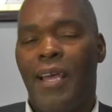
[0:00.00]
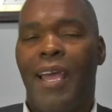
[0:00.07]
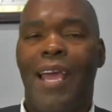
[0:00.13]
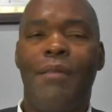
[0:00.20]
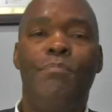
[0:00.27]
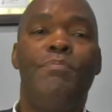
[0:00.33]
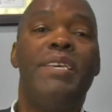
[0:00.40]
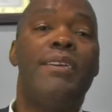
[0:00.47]

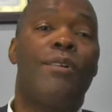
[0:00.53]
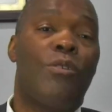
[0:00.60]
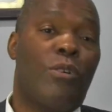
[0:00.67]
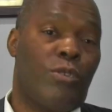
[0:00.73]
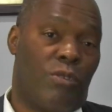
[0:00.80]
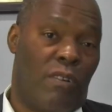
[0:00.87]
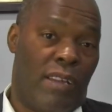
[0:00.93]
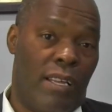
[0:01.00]
and
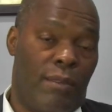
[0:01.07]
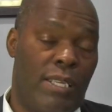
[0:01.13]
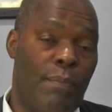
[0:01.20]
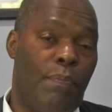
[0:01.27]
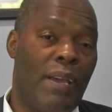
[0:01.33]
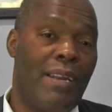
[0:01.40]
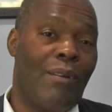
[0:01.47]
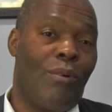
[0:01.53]
because
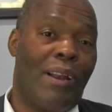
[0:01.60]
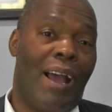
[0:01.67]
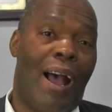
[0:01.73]
depending on